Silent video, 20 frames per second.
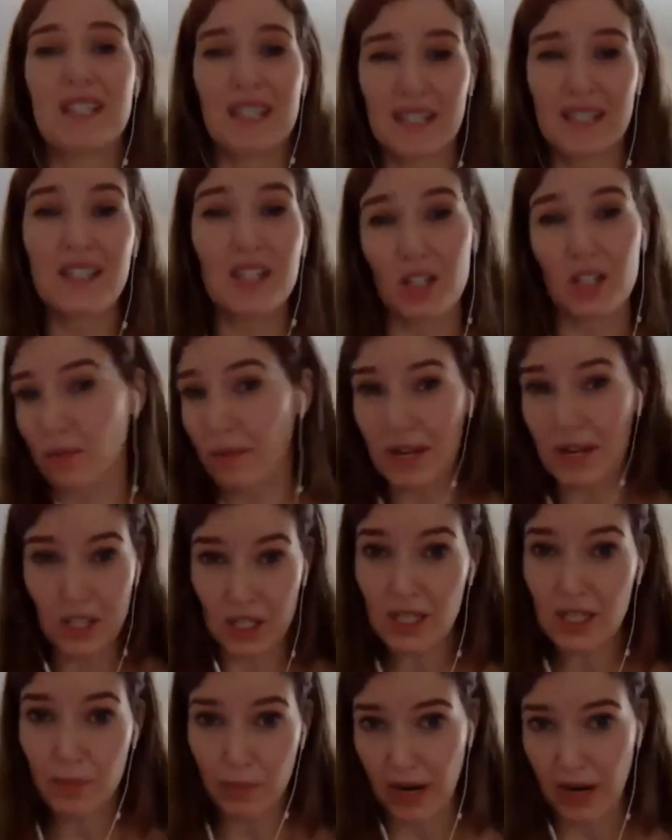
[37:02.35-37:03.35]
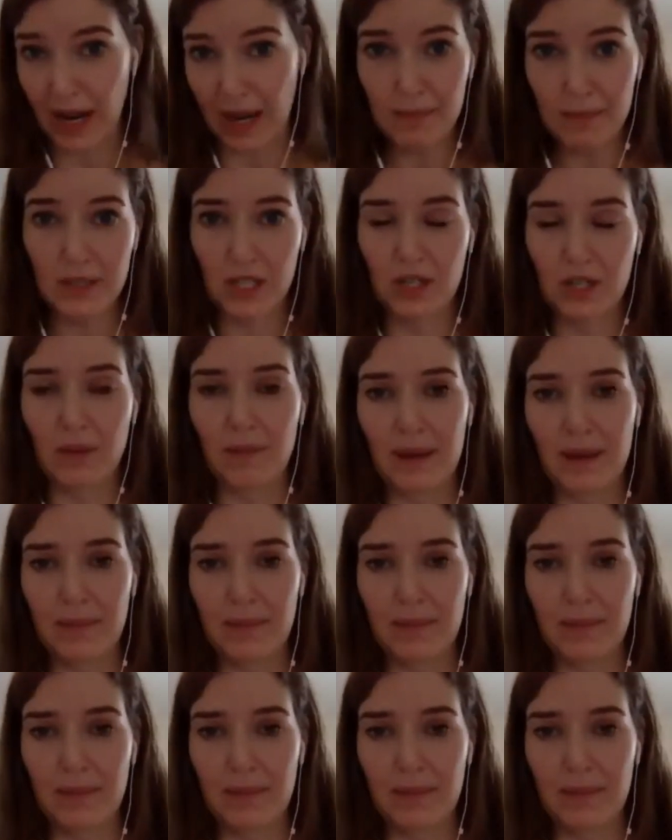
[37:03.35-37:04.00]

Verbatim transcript: situations perhaps you know maybe